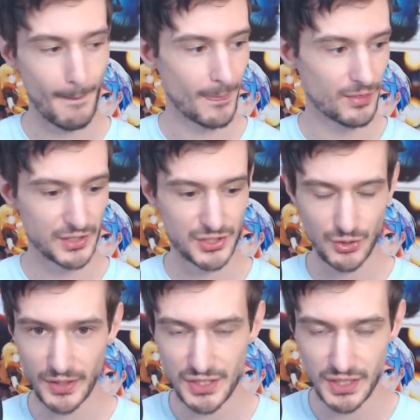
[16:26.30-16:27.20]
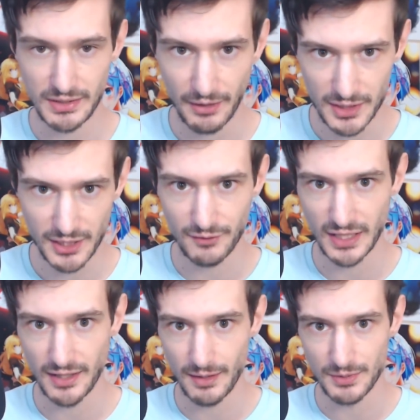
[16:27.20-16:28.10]
this twisted narrative
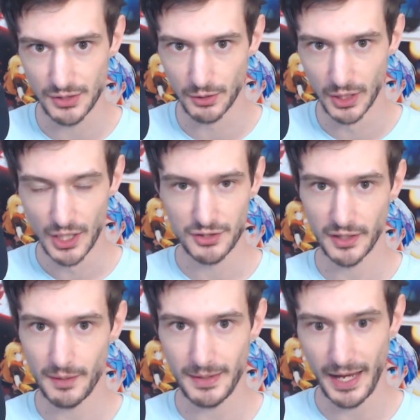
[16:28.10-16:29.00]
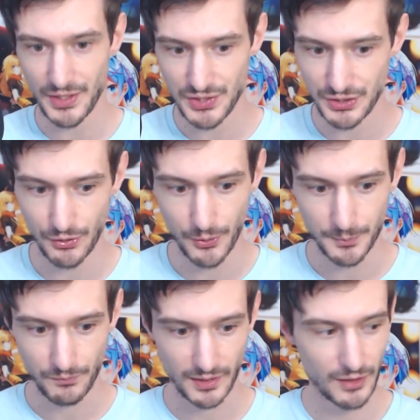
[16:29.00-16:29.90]
to them too. So let me ask you
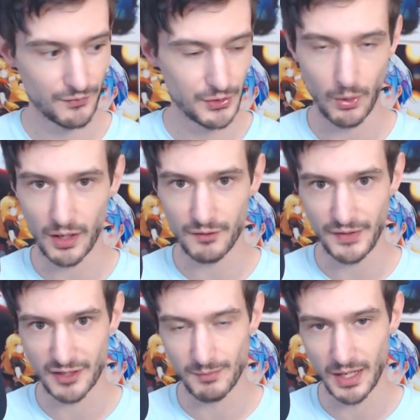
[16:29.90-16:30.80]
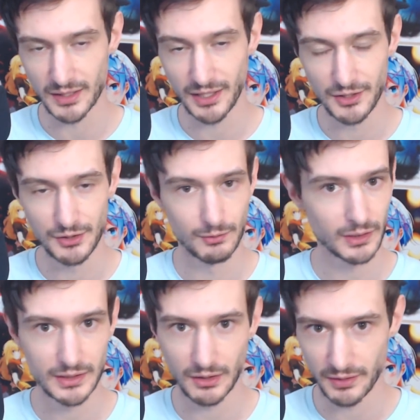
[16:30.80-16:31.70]
if you are a fan of Monica and you
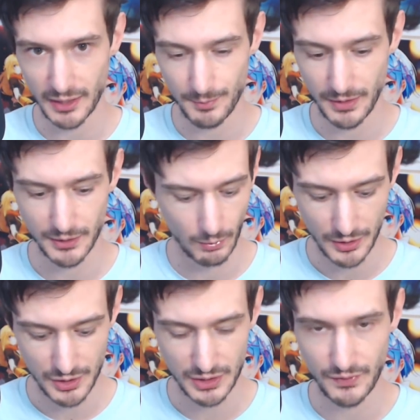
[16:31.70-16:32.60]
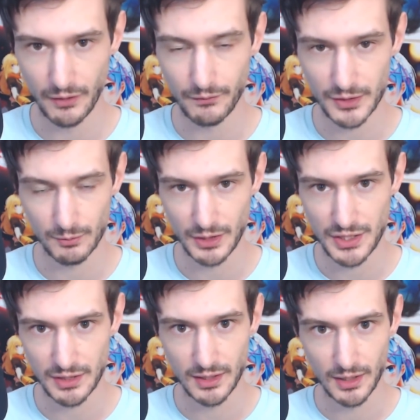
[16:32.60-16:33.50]
really don't like me and you're watching this video for some
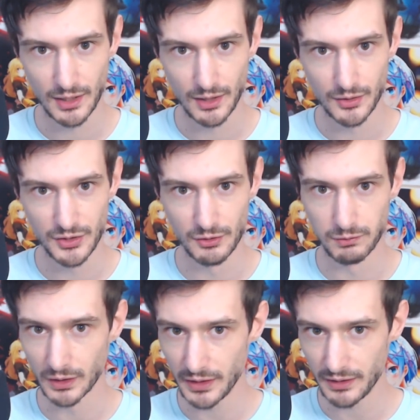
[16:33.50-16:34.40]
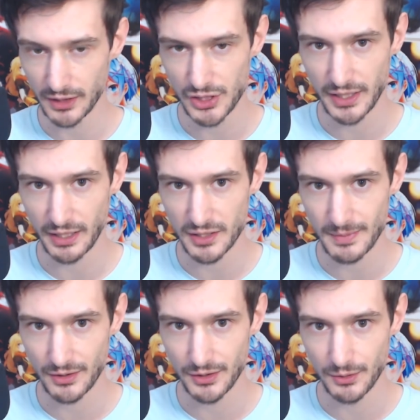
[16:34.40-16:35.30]
reason, do you really think she cares
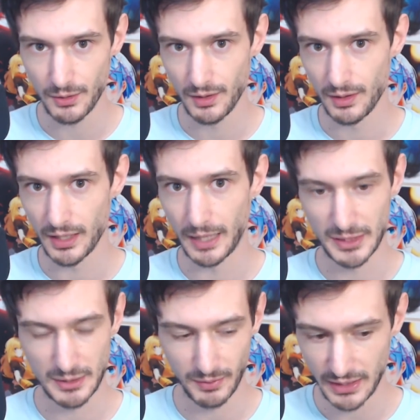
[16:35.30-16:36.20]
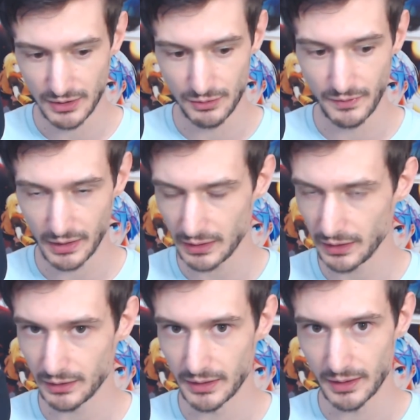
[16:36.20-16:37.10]
about you? I'm explaining to you very
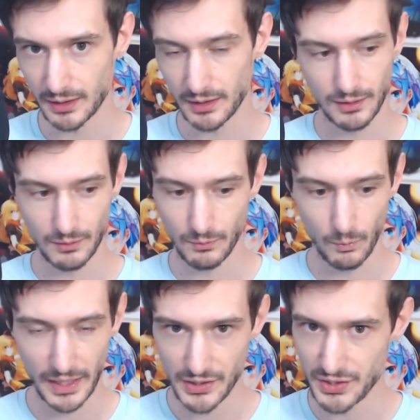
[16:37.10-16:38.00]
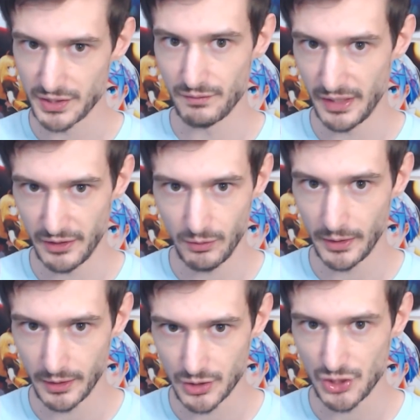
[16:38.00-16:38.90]
clearly why this is a very
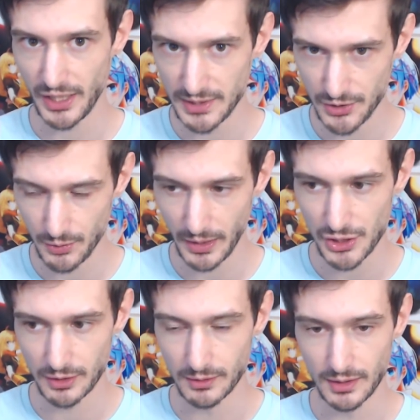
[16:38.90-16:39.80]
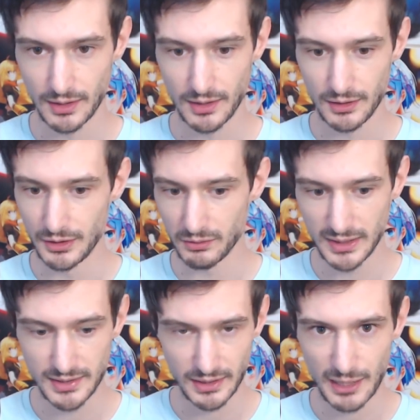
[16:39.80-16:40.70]
weird, shady situation. You don't
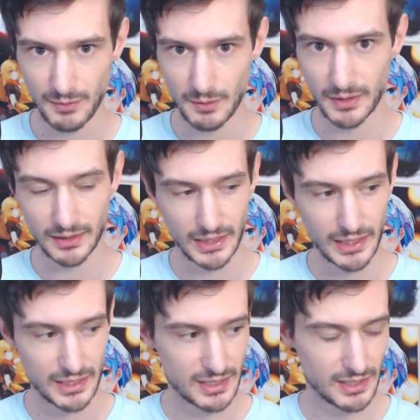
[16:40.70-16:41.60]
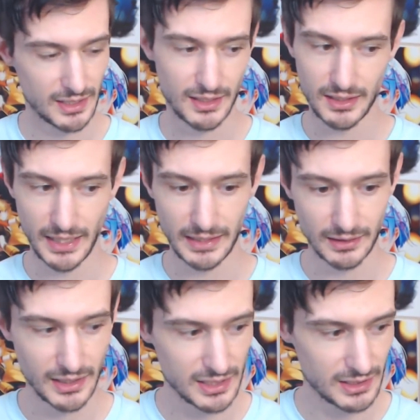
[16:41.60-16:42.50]
need to like me, but at least, at
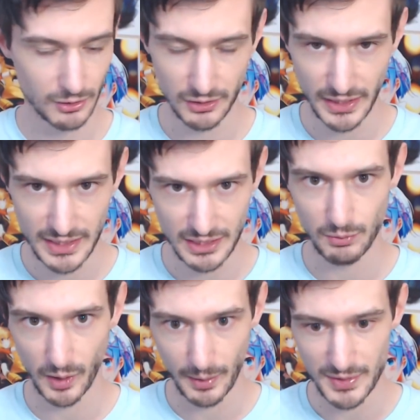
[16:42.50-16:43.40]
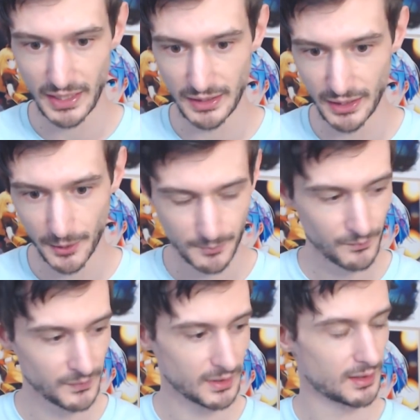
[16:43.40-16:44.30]
least listen to what I'm saying here.
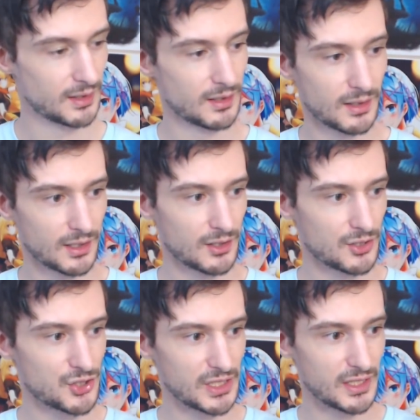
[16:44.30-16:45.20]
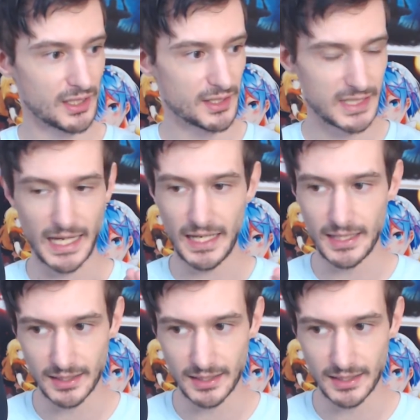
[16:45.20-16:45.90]
She is saying